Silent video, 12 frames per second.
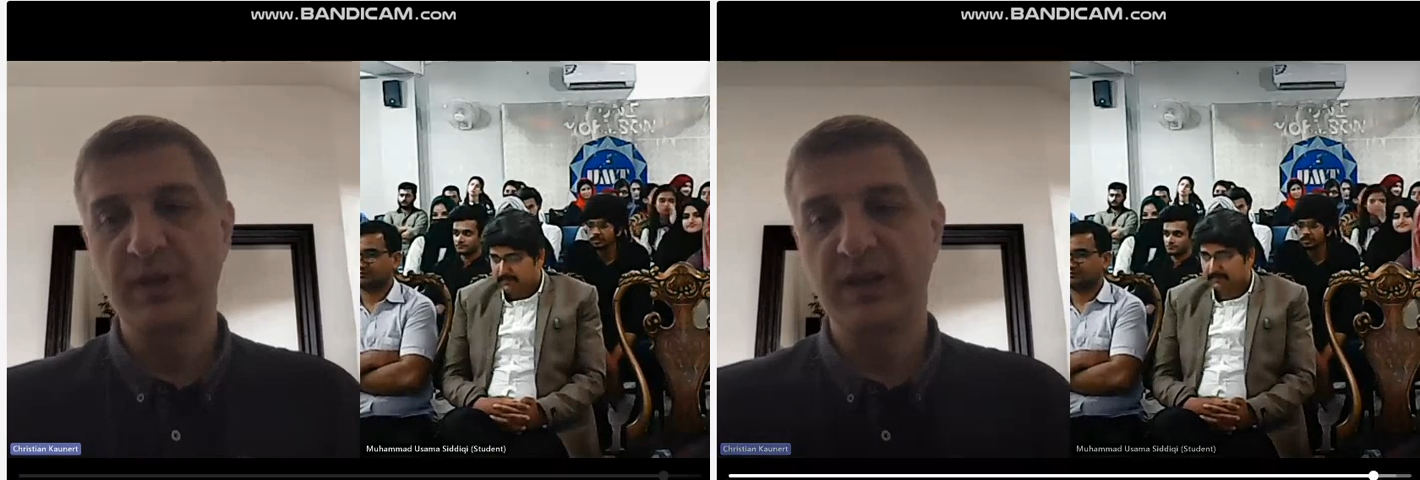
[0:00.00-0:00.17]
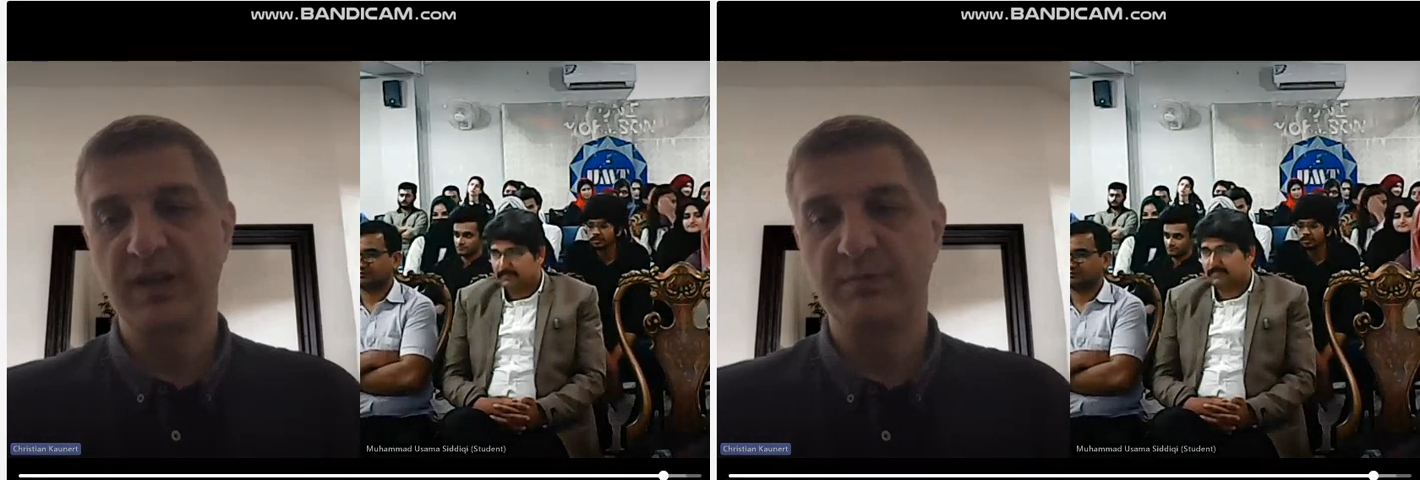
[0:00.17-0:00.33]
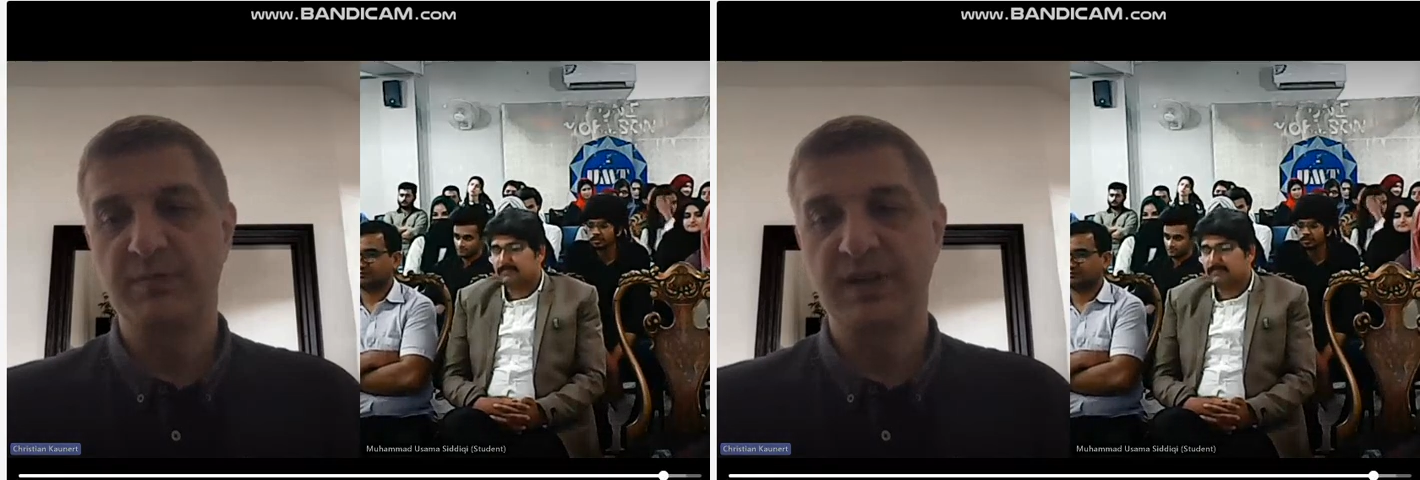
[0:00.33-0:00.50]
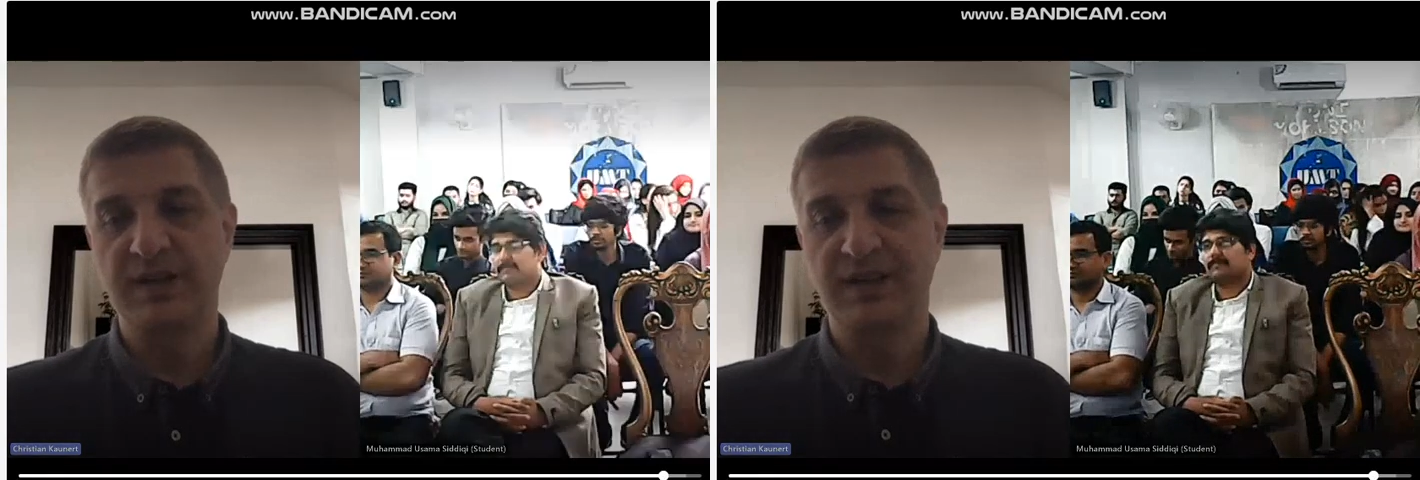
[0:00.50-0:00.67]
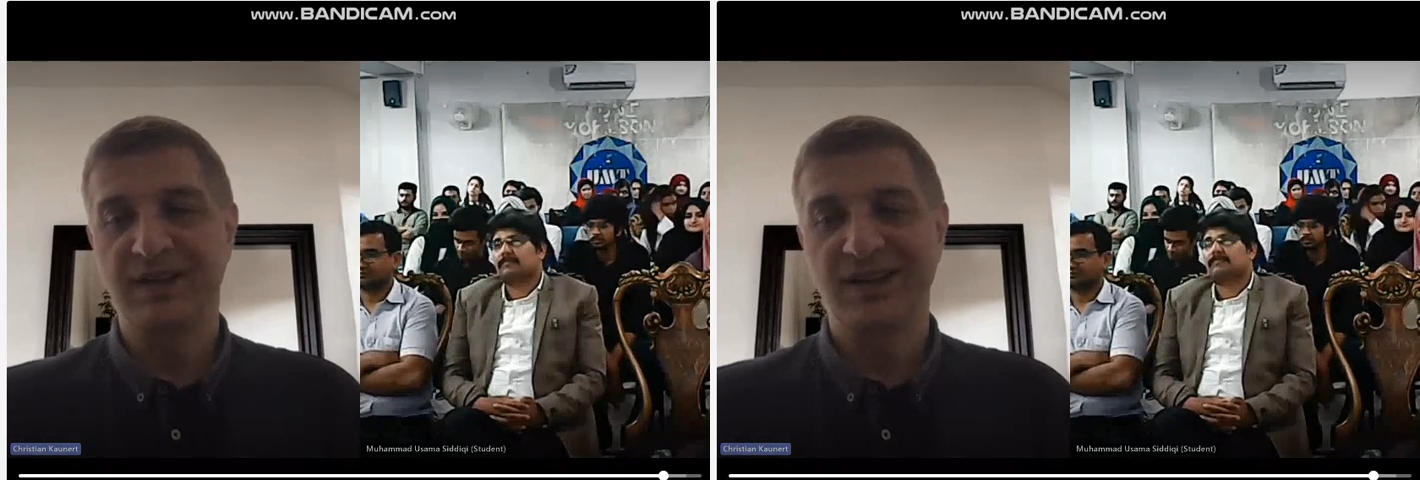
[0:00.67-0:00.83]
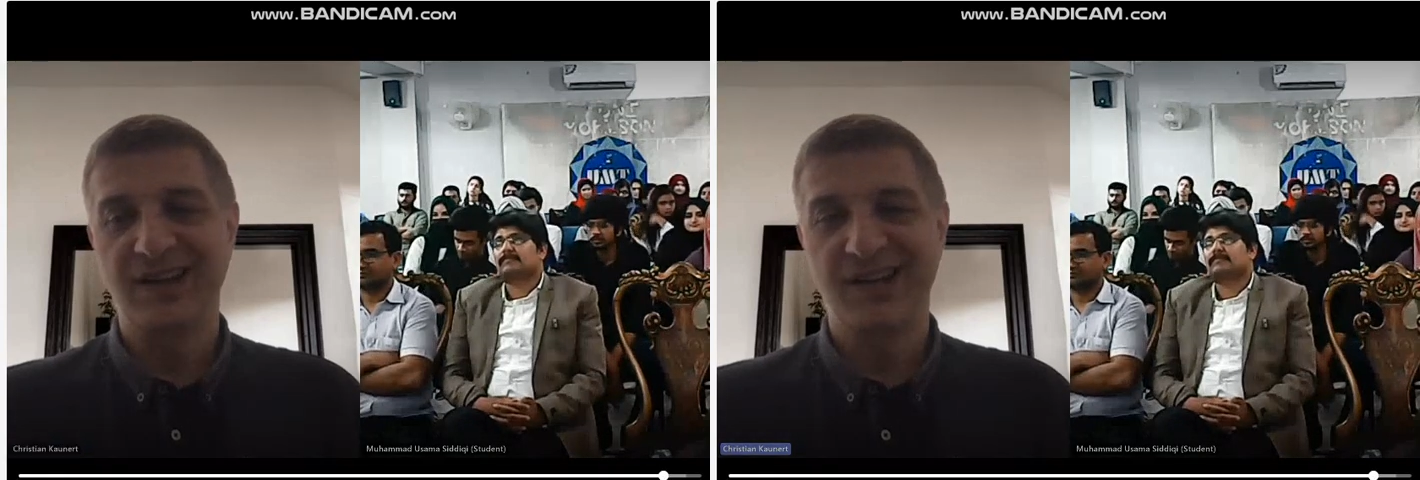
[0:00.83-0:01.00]
medium
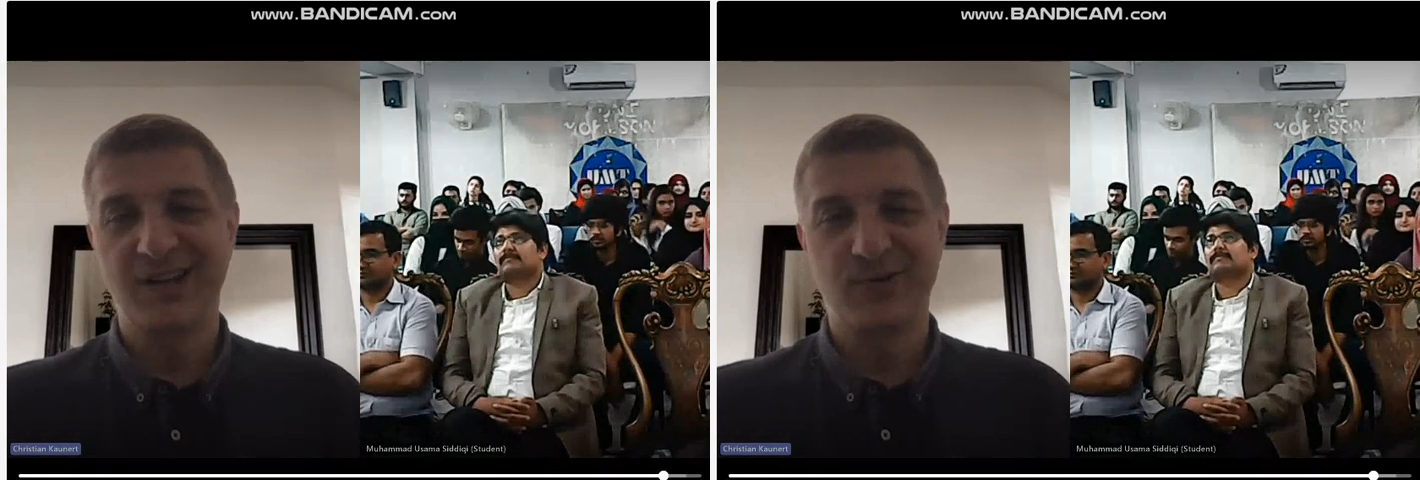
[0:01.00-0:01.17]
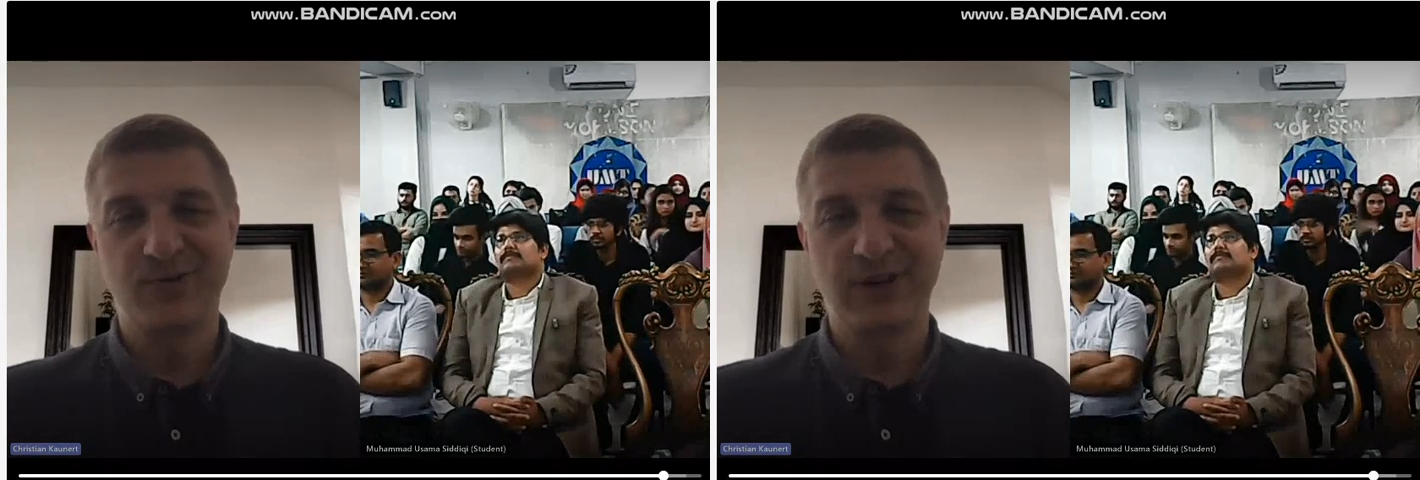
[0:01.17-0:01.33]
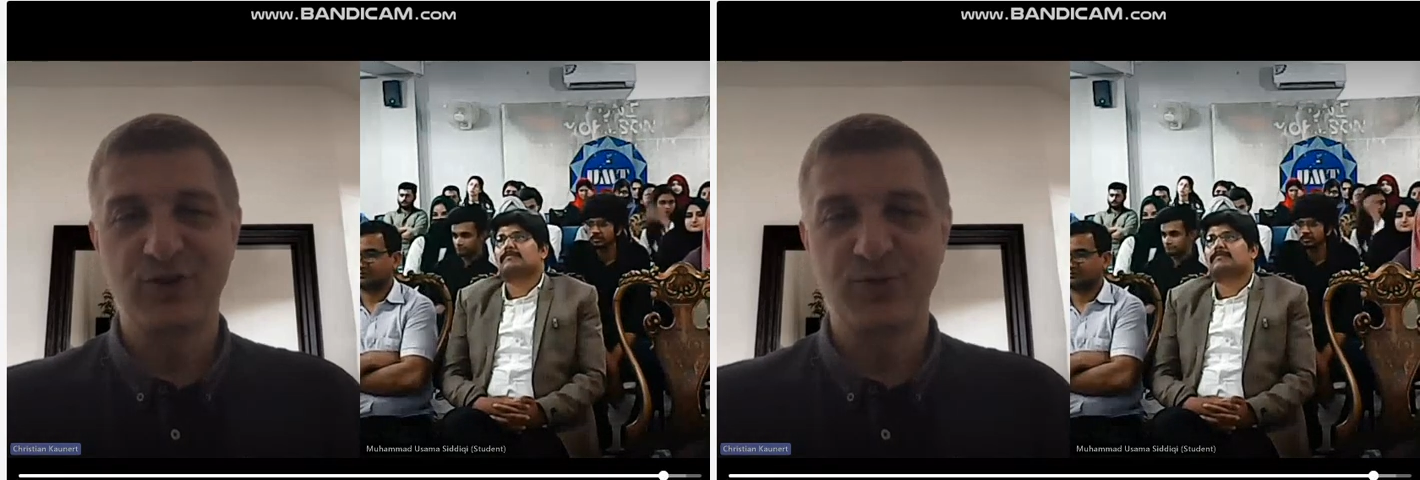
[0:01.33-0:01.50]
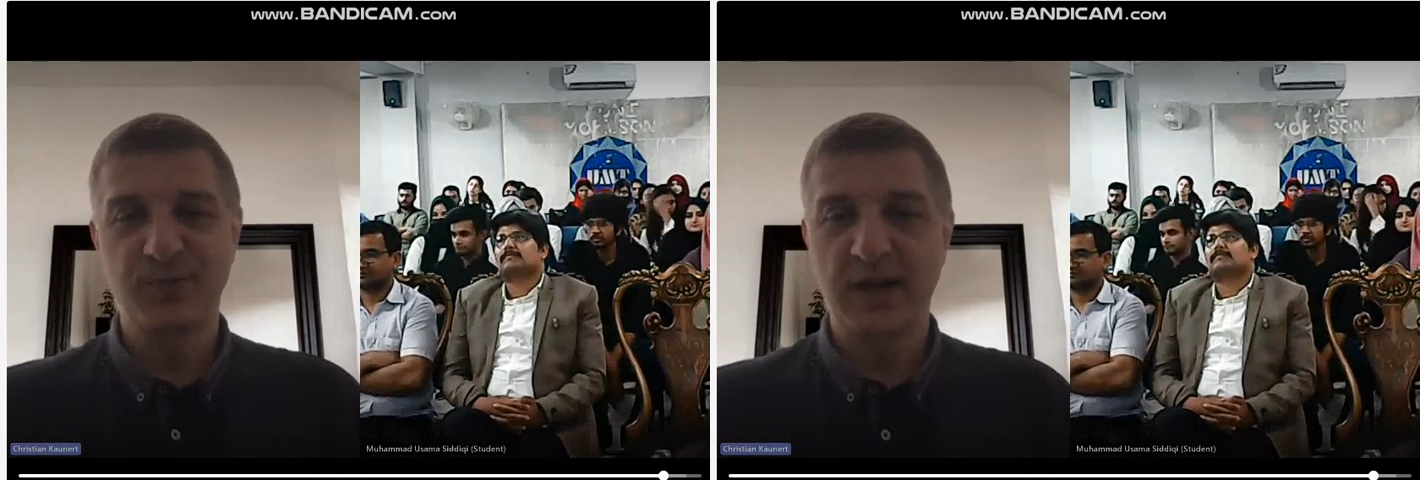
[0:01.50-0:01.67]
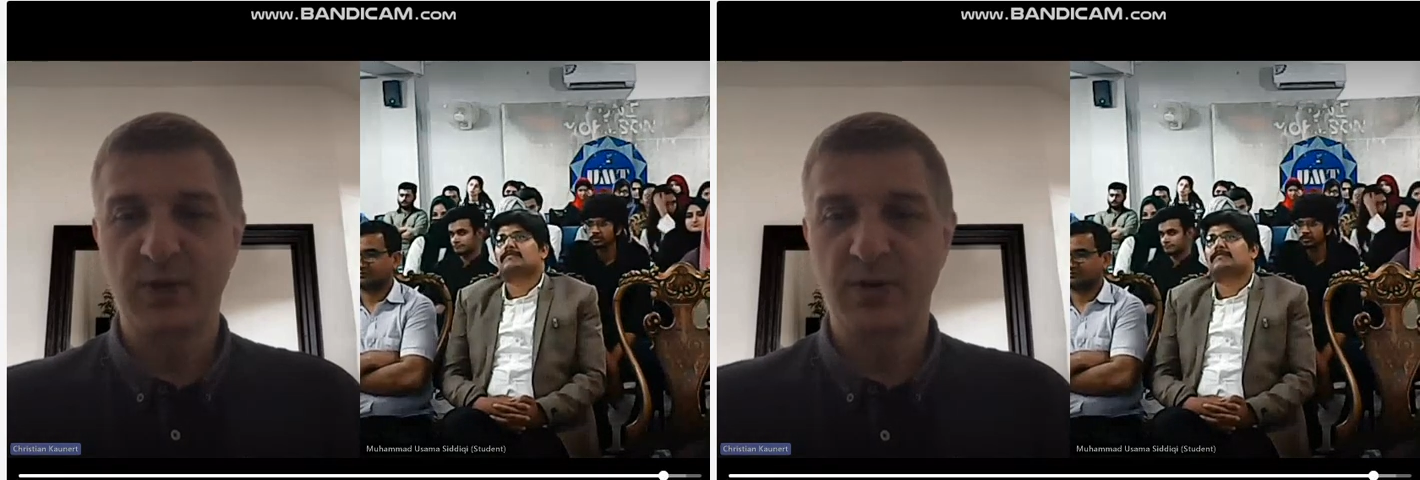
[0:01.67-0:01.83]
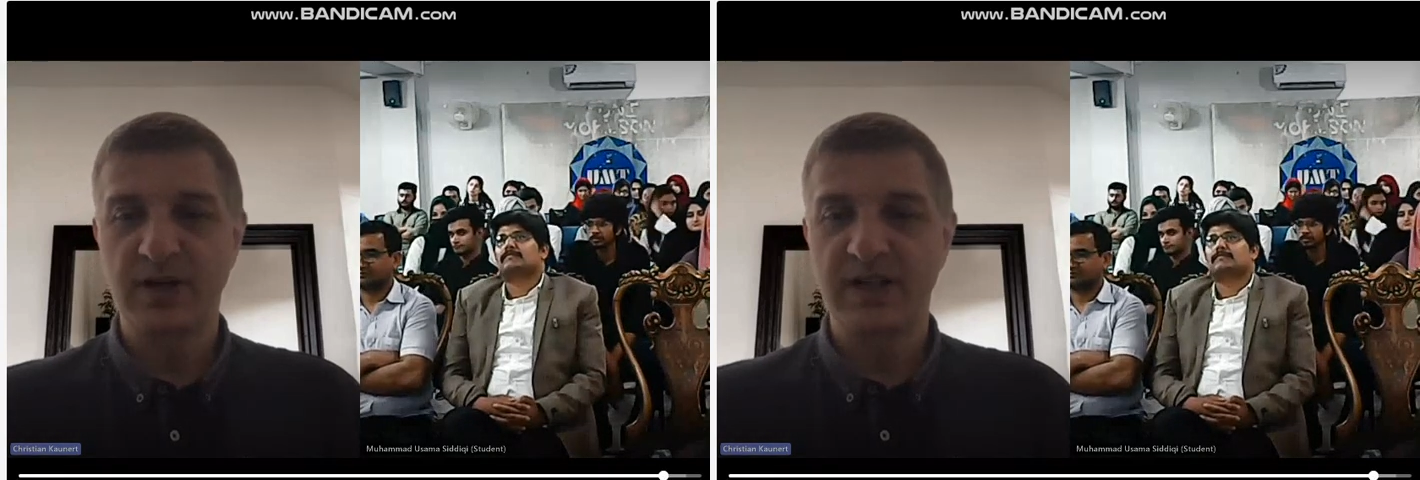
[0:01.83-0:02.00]
range
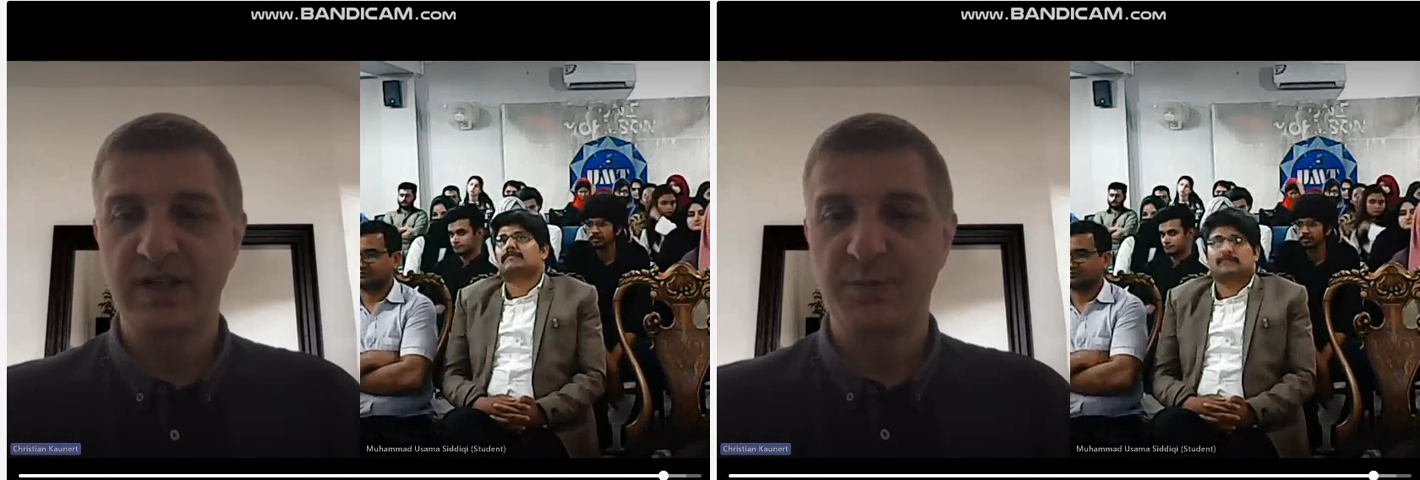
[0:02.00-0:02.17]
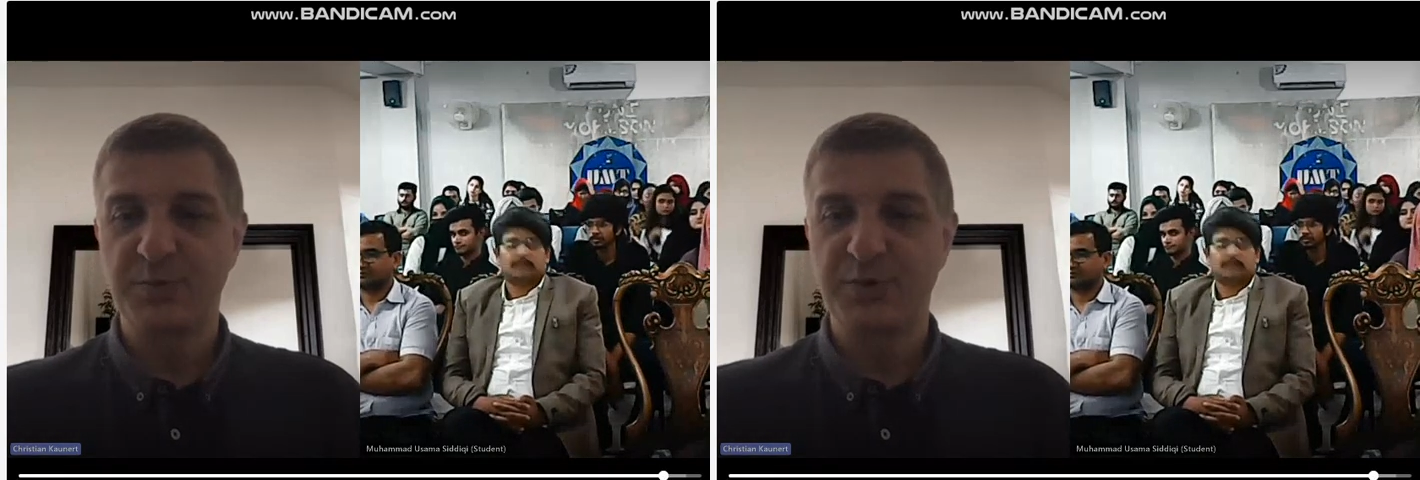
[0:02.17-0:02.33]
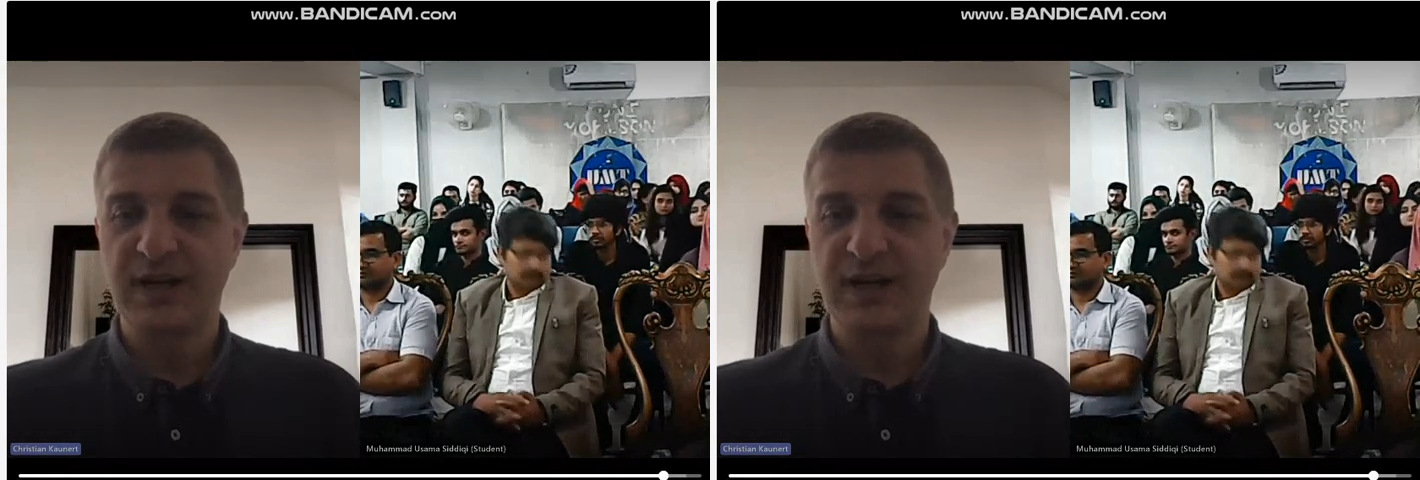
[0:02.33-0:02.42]
power.